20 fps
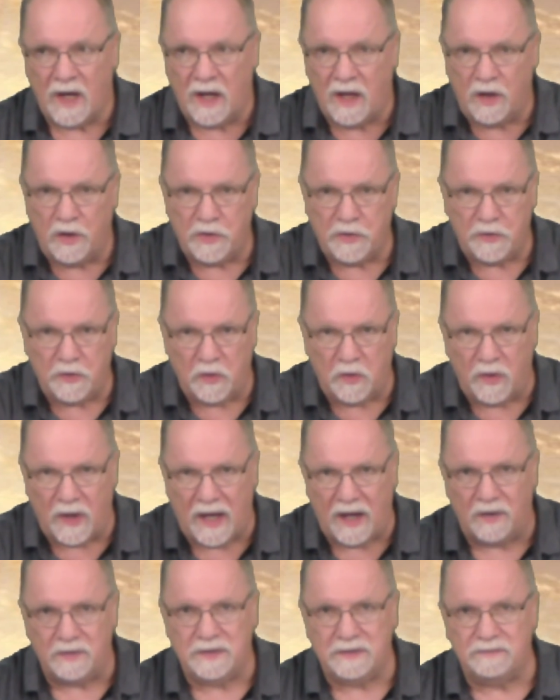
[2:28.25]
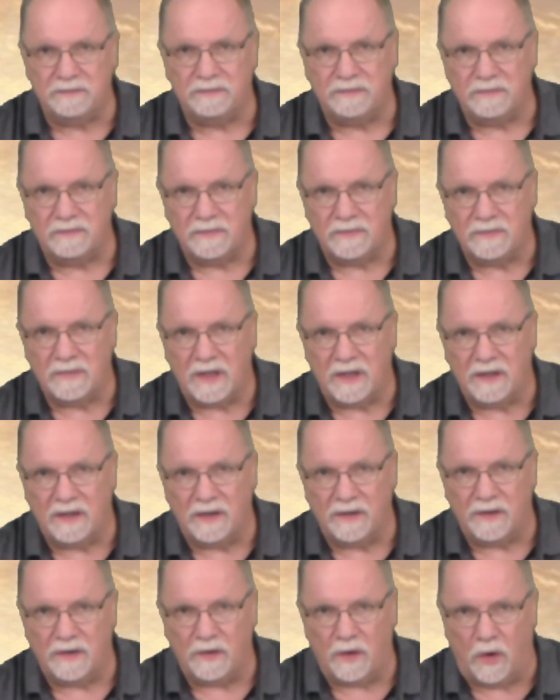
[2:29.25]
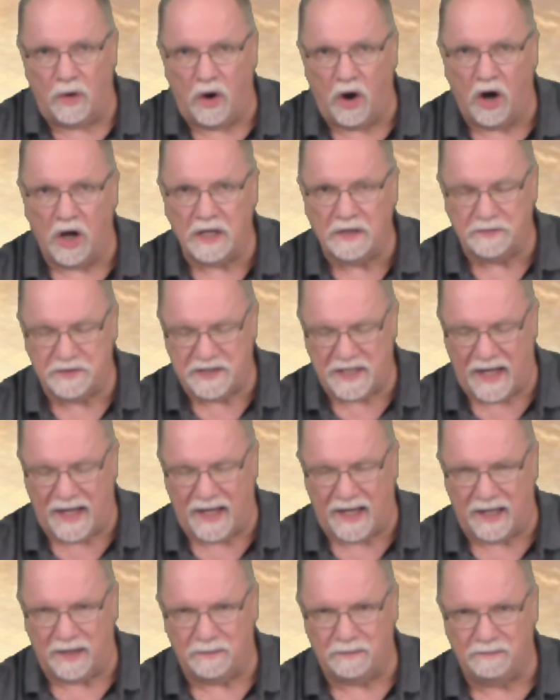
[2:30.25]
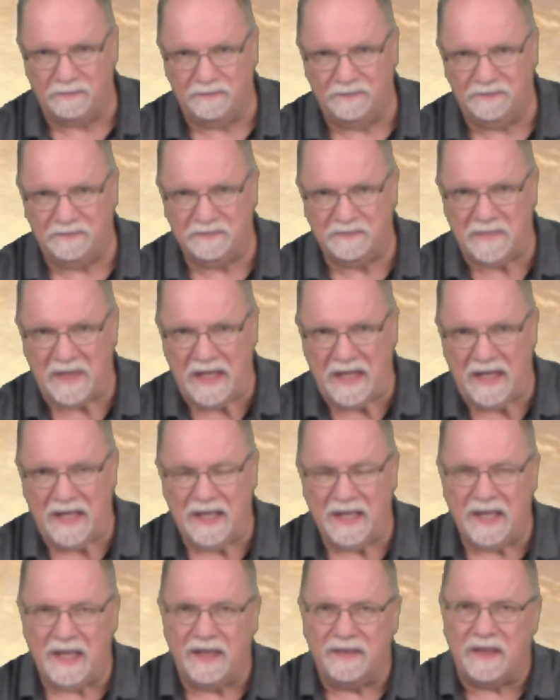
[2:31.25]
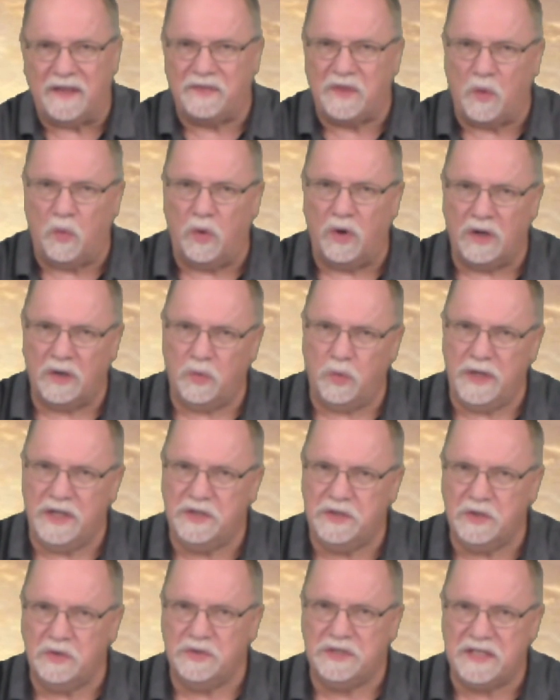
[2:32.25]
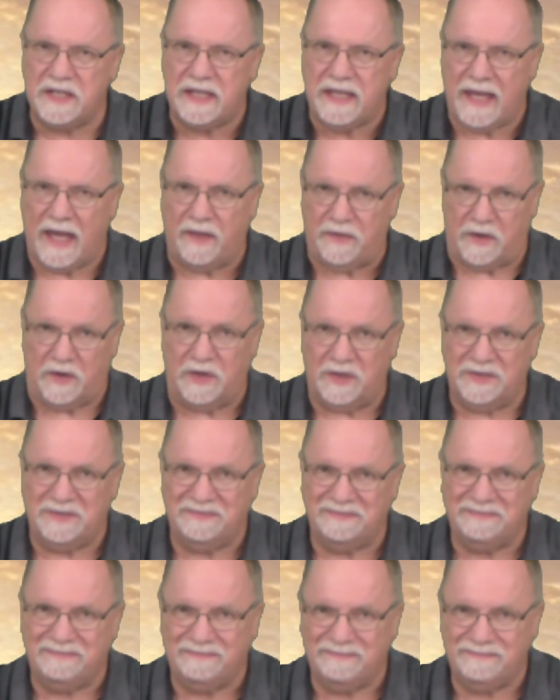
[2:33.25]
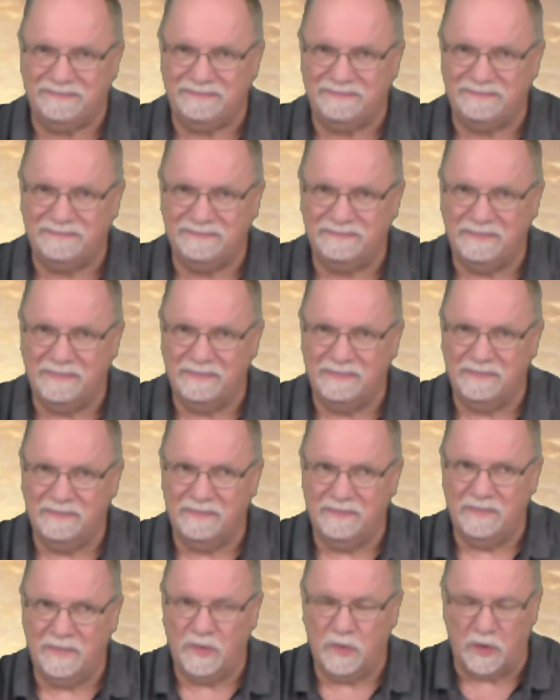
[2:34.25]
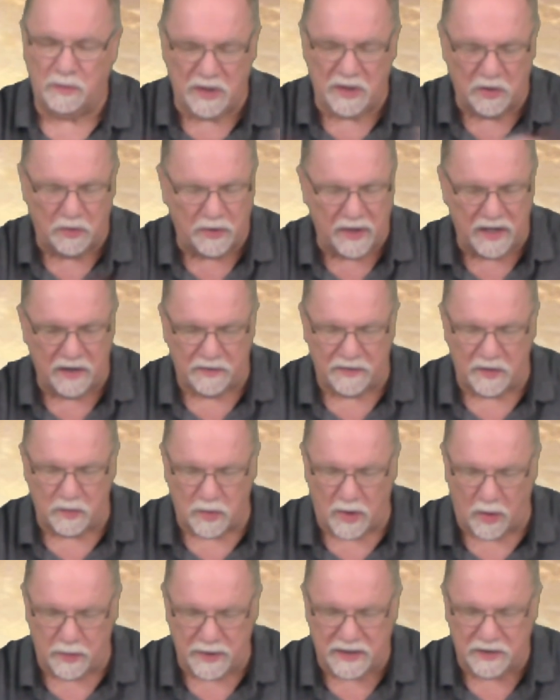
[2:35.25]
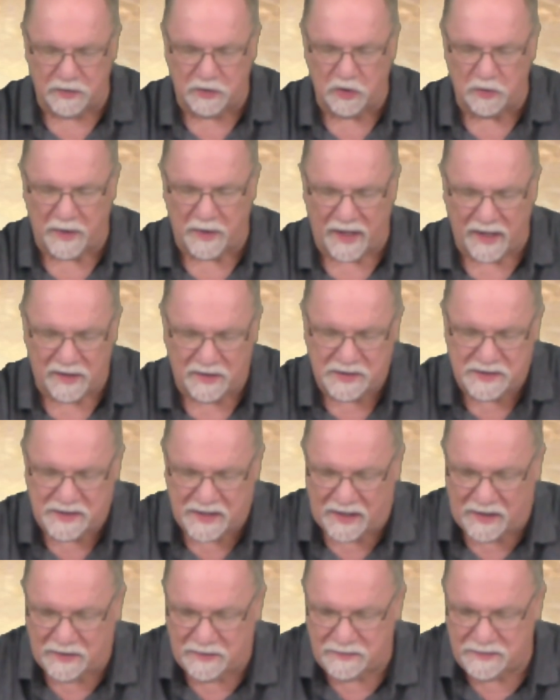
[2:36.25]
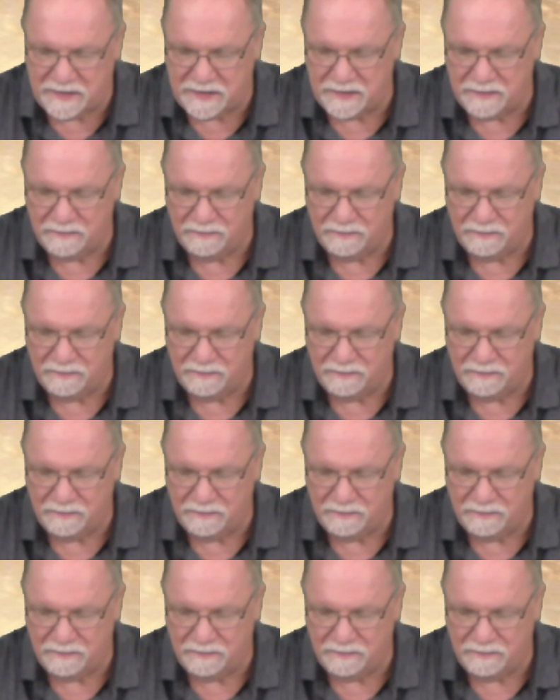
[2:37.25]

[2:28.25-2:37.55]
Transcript: throughout all of time, that the work we do together would be greater than what we could do by ourselves.